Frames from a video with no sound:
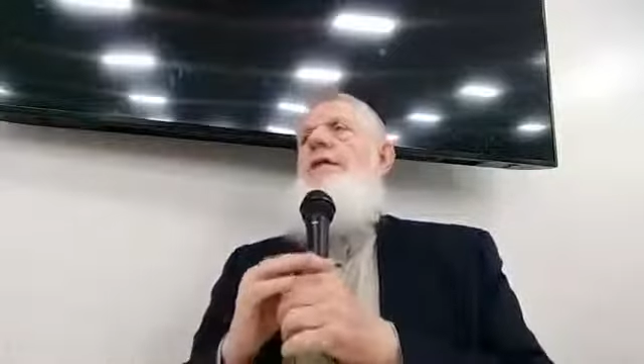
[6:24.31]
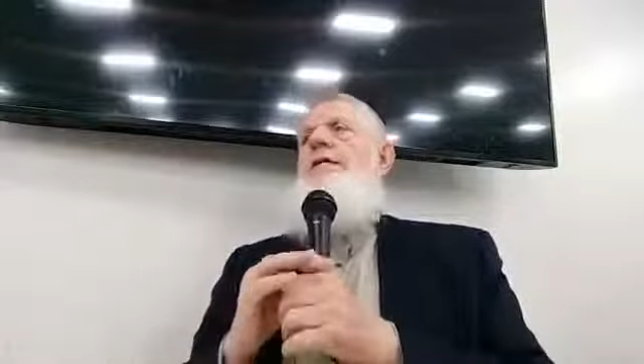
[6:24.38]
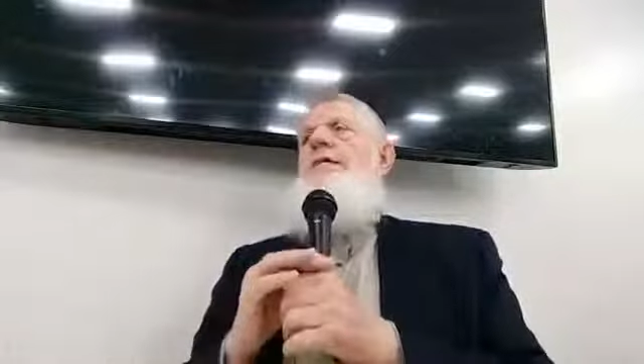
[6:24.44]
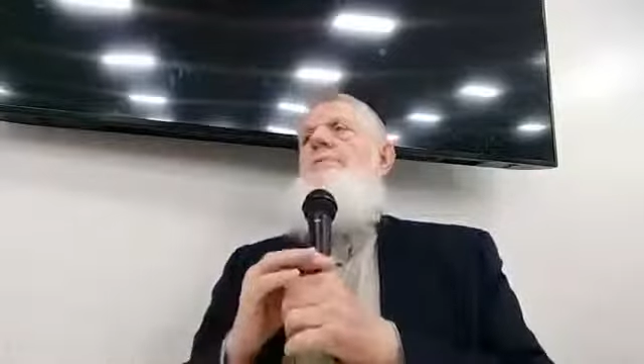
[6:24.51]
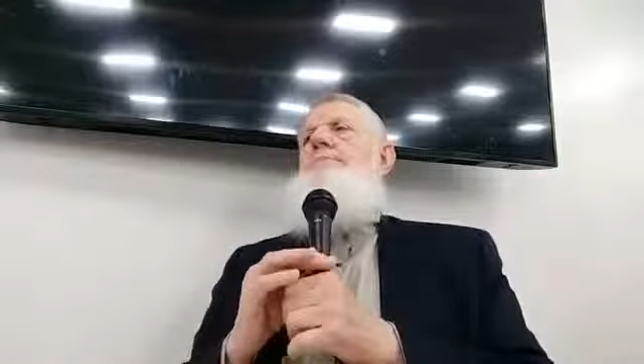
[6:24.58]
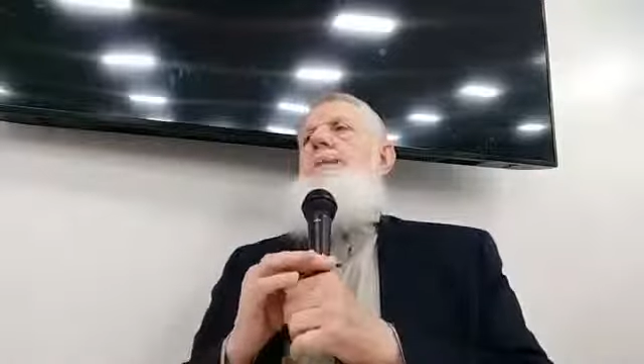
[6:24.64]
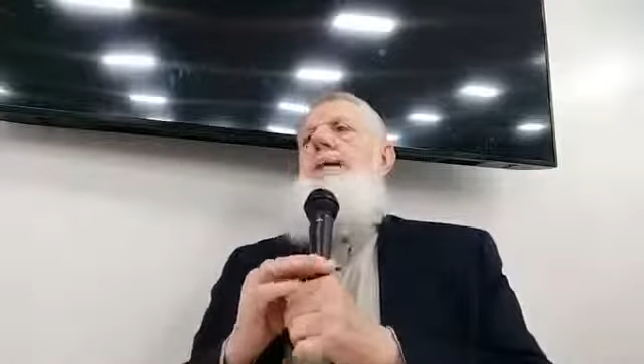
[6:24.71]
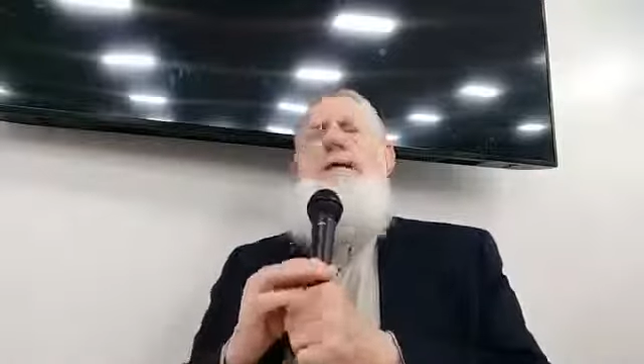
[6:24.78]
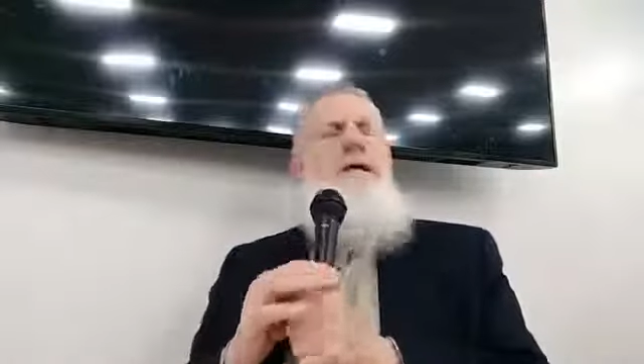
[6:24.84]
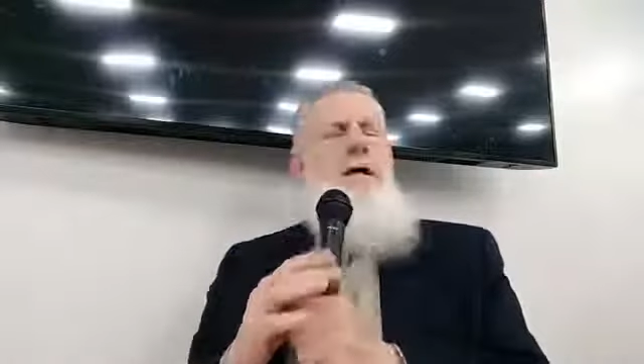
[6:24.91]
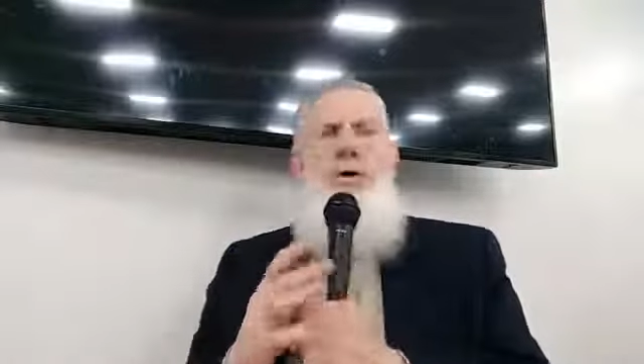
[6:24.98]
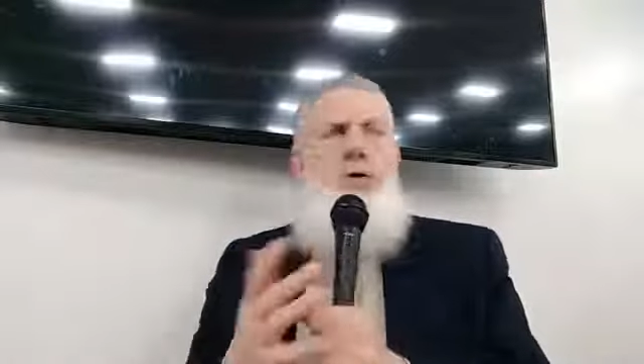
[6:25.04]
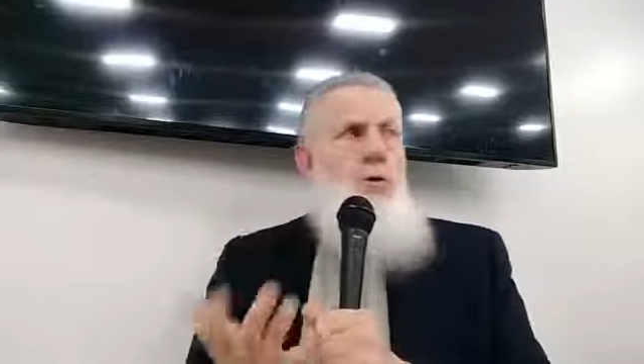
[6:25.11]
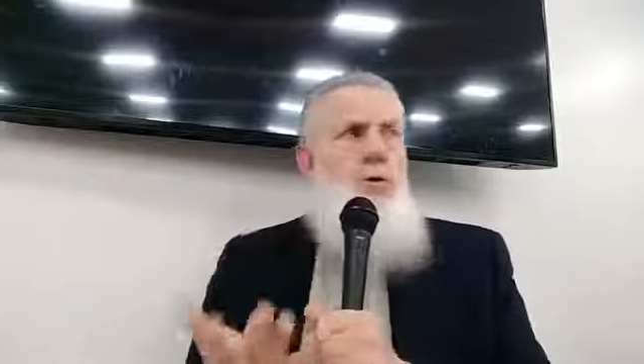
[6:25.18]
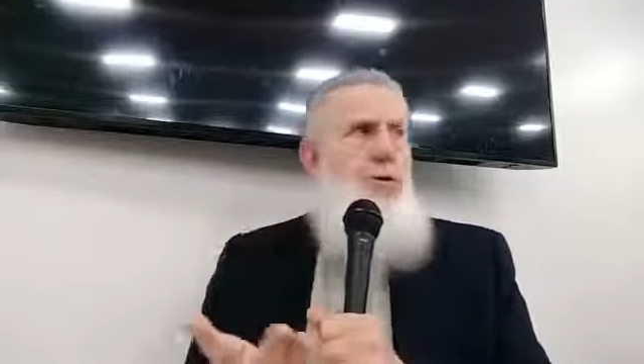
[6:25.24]
depending
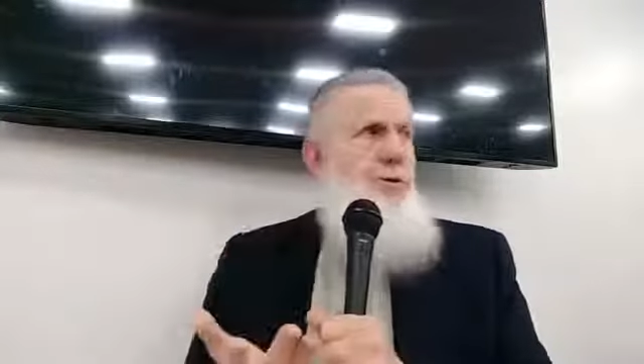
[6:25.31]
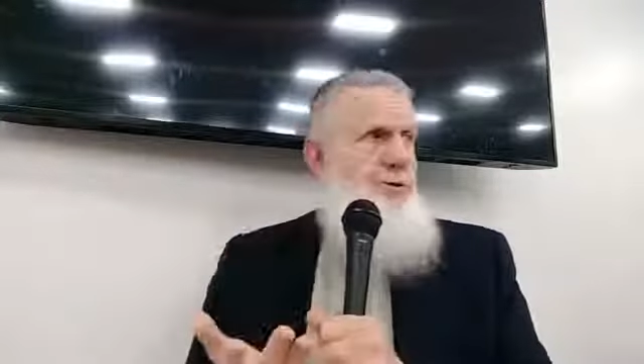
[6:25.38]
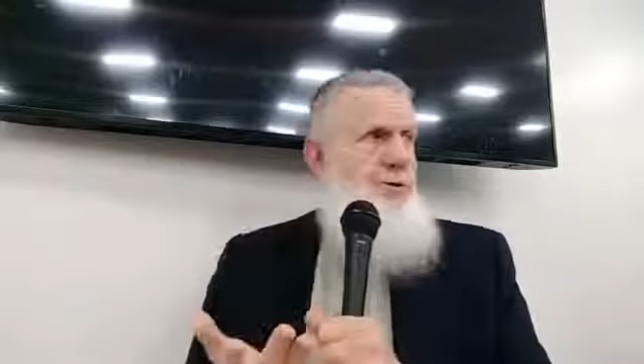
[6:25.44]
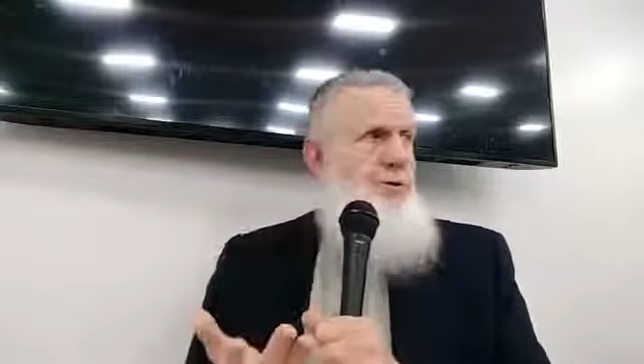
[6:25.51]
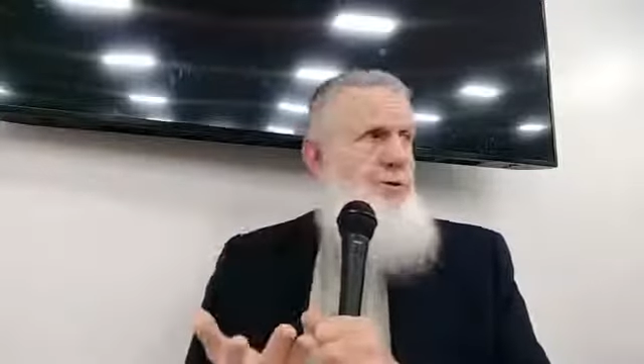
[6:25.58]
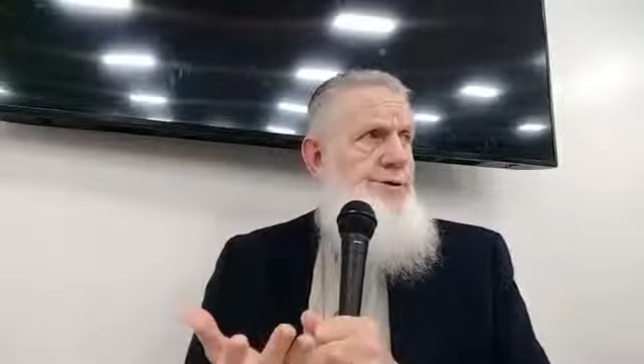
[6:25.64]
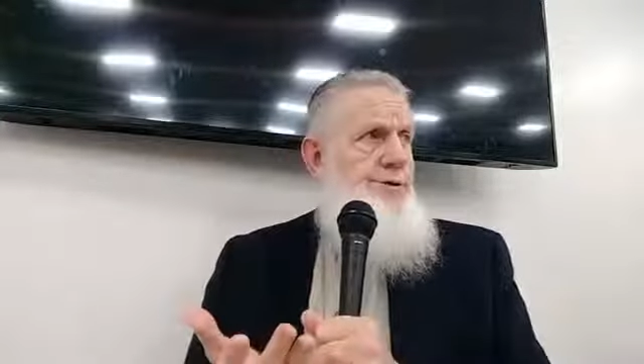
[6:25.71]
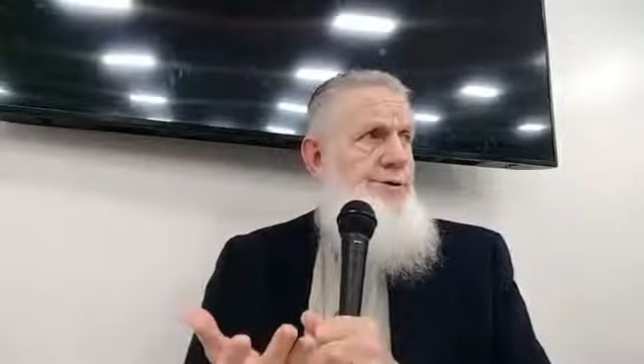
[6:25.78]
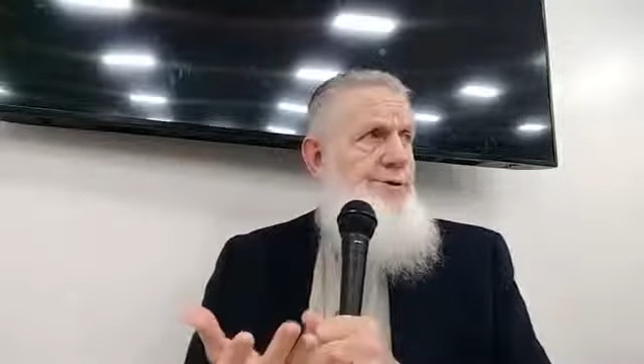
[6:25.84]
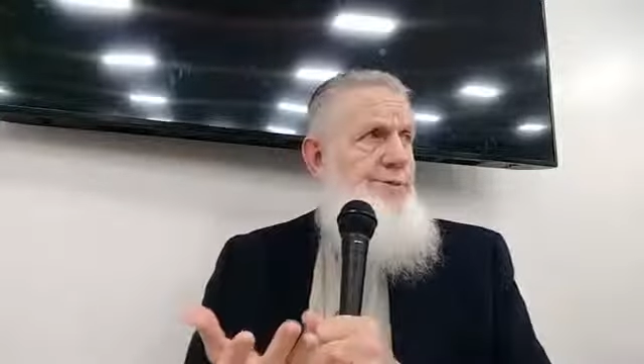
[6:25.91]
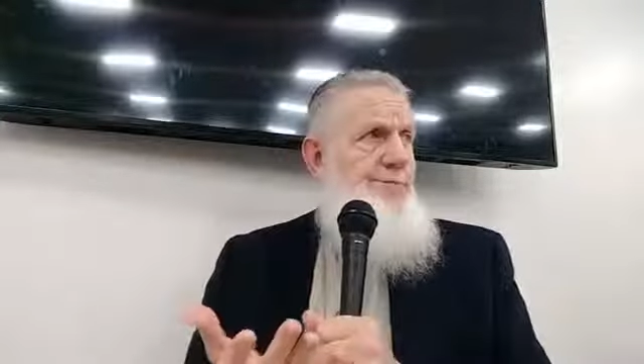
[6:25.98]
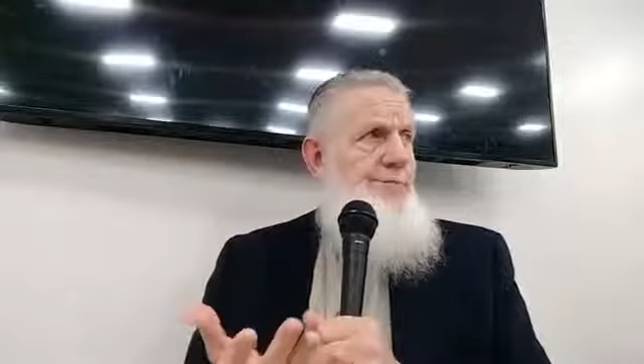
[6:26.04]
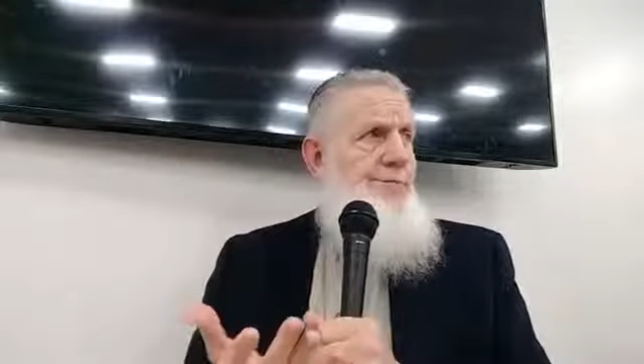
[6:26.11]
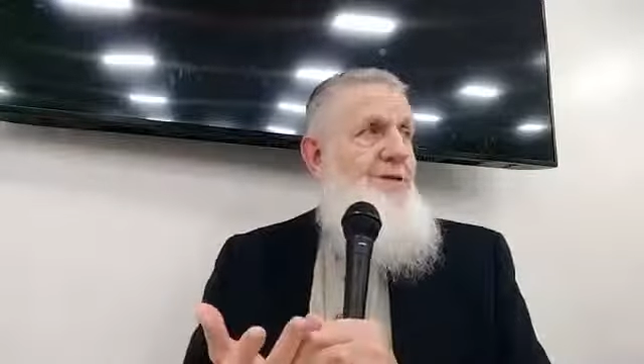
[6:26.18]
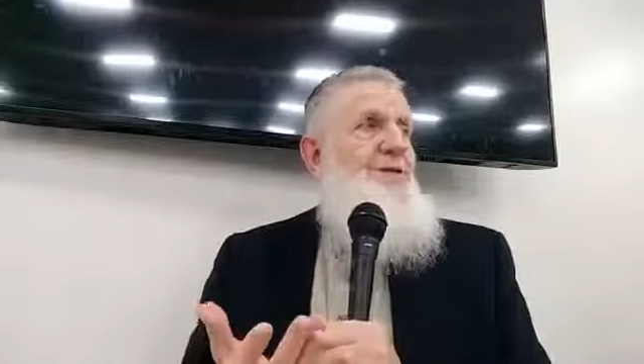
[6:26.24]
on whose
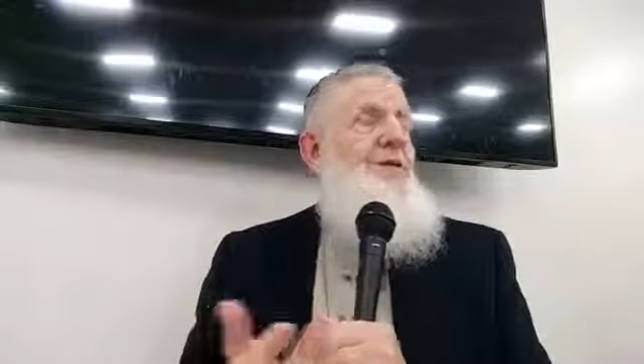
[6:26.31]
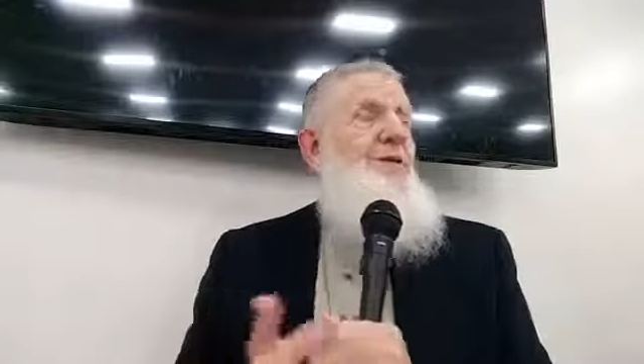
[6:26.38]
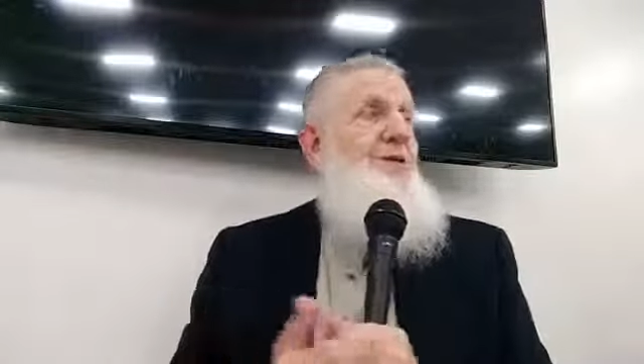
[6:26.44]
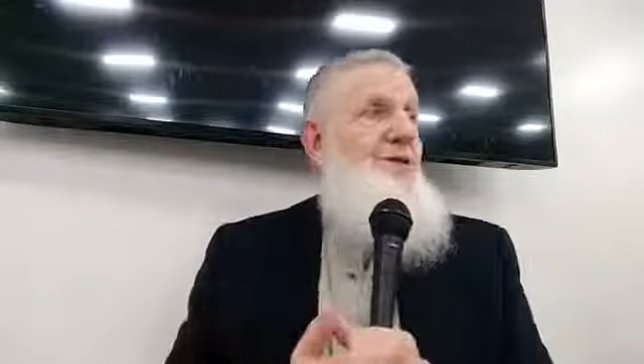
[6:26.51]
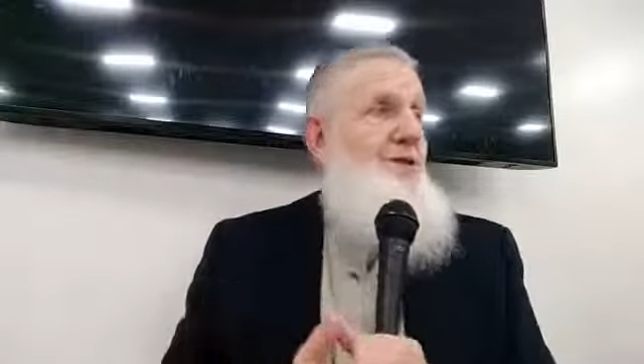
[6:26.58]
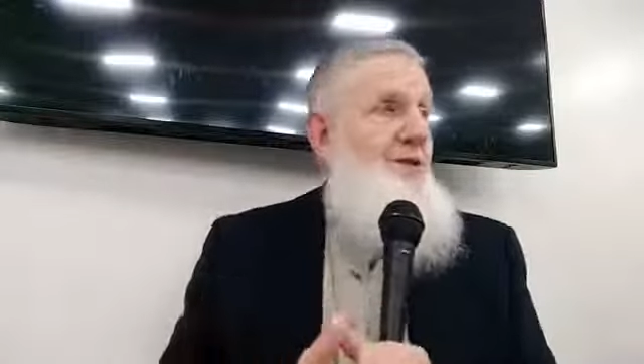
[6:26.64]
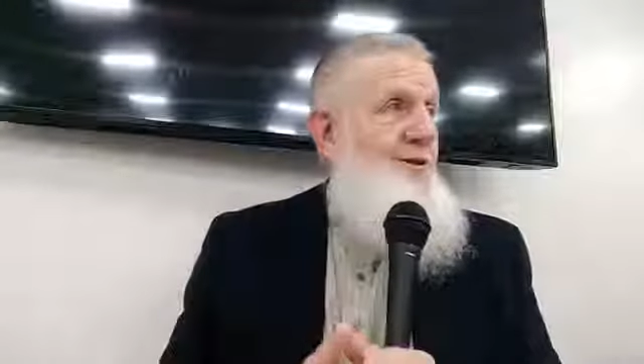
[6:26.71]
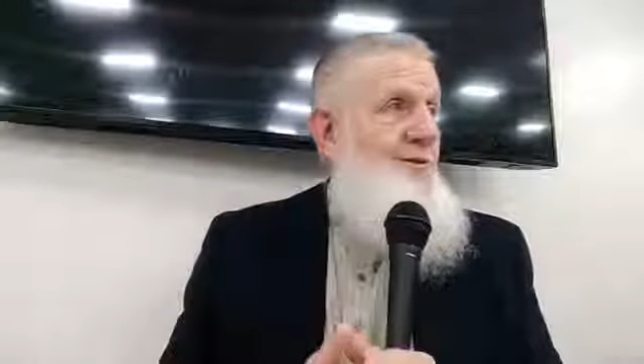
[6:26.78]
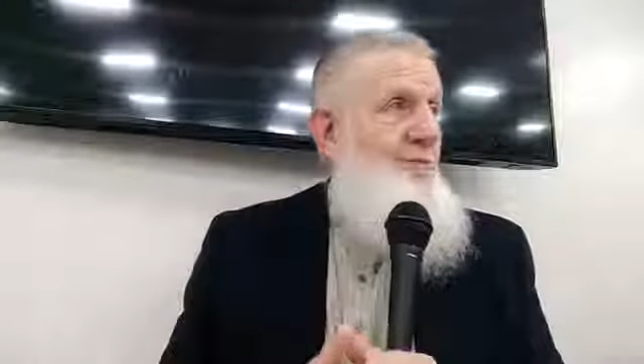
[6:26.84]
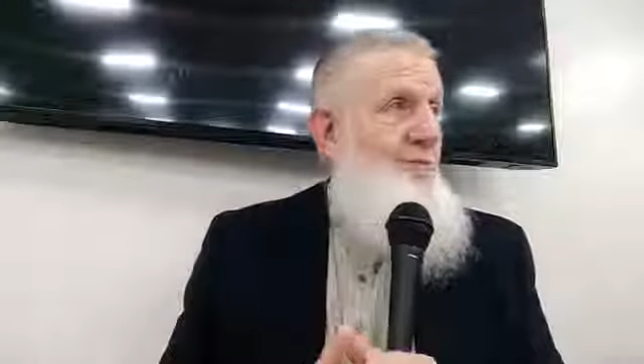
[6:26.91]
position,